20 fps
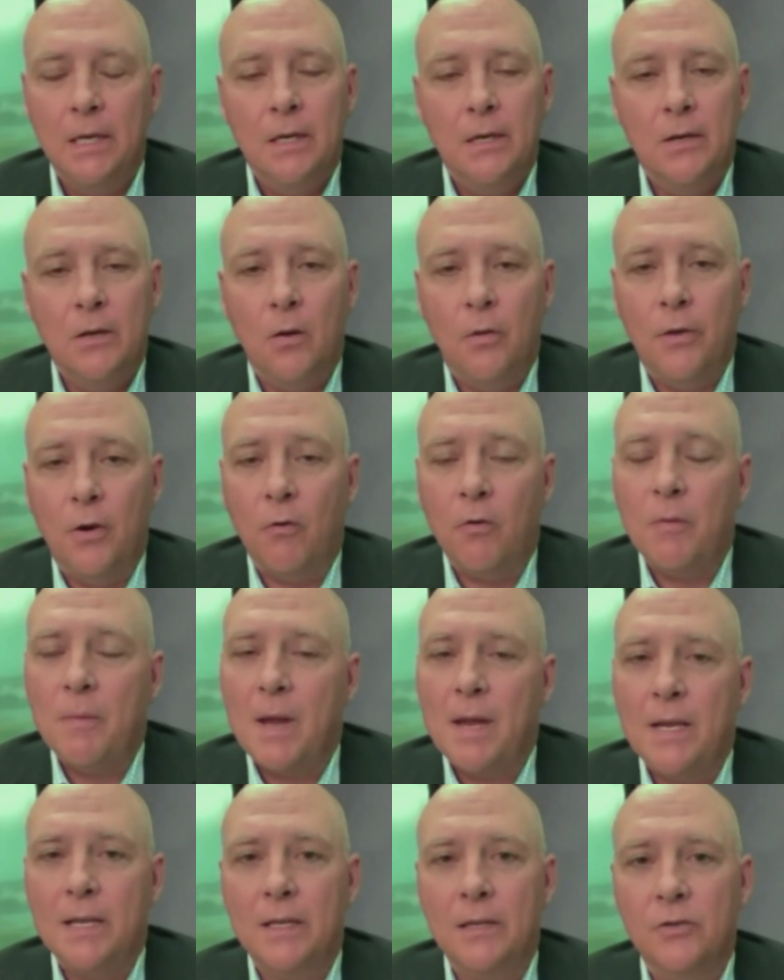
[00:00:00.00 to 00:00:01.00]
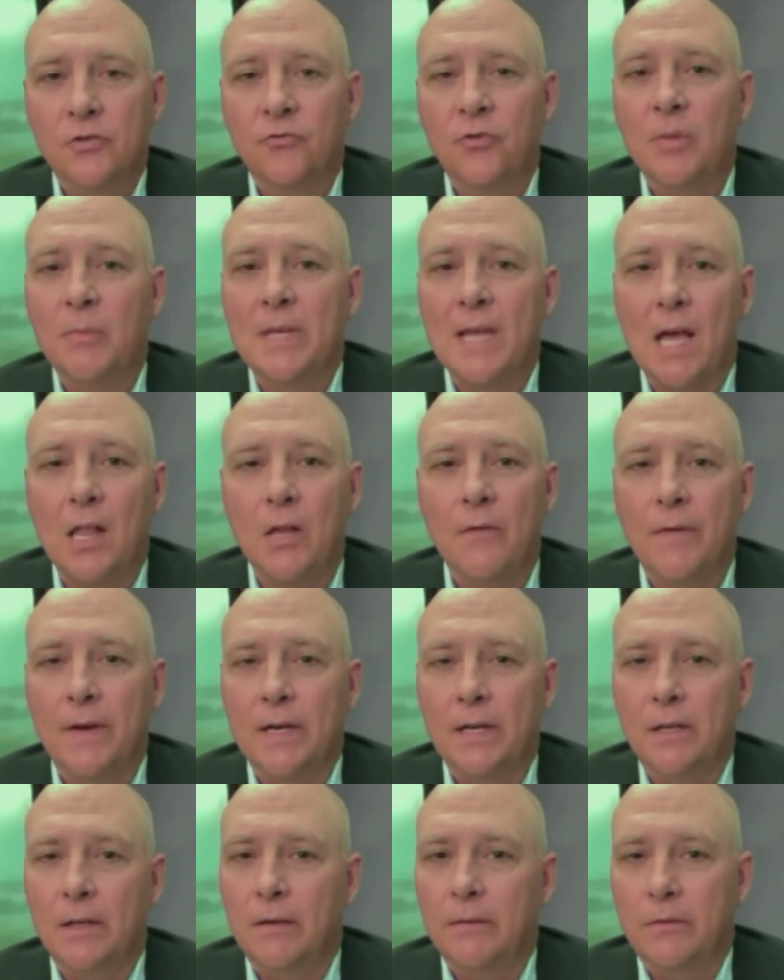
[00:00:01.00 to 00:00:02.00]
You know, they're remaining extremely
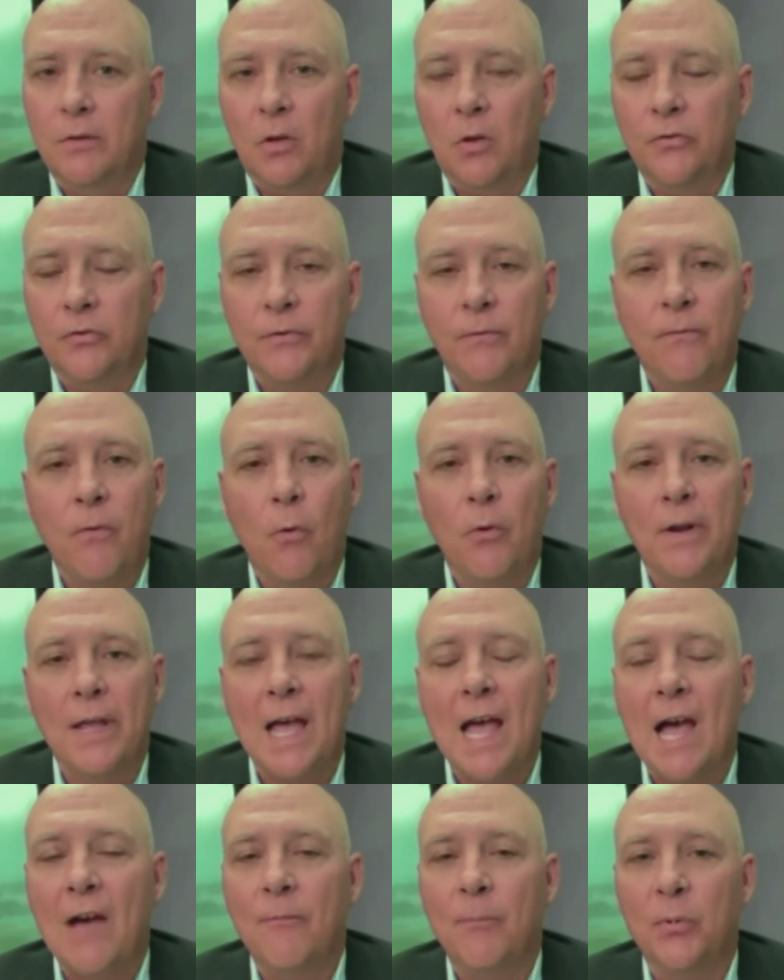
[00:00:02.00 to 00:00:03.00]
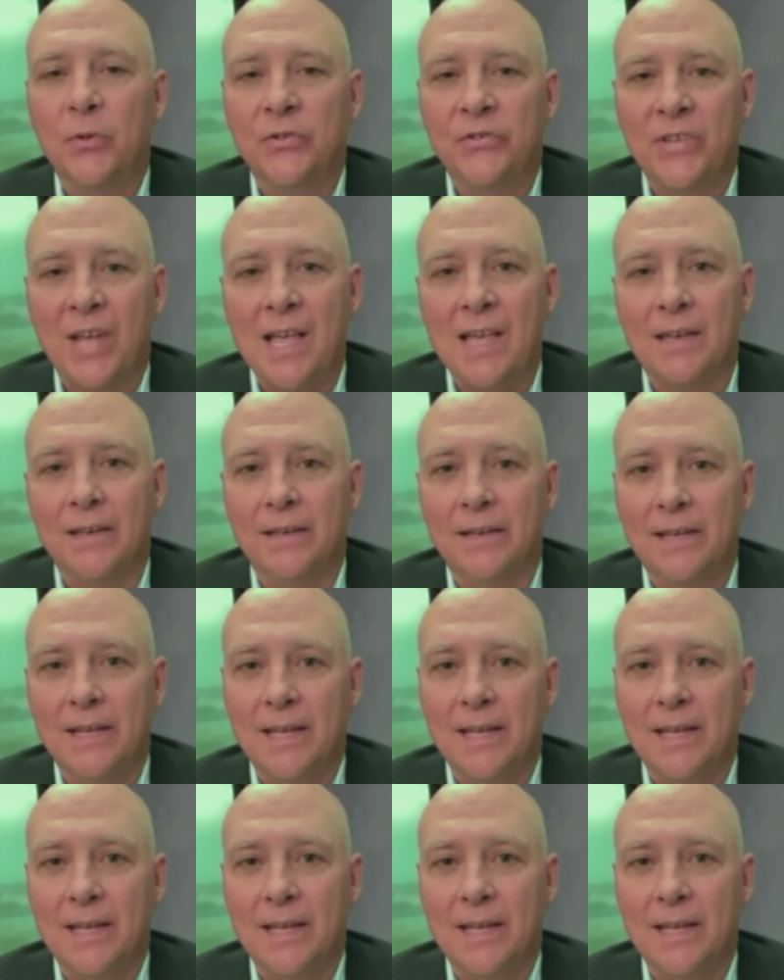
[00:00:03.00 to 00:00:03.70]
elevated at close to 4.5%.